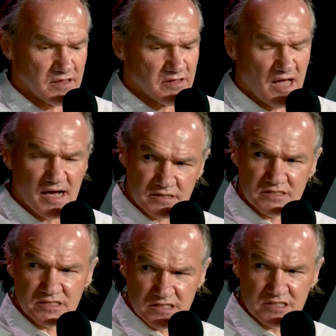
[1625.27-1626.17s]
the
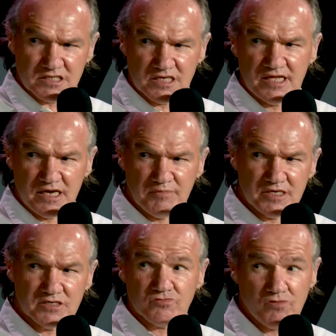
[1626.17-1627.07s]
nuns are sending me
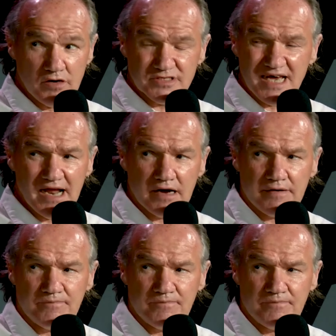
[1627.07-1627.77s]
to Rosanna.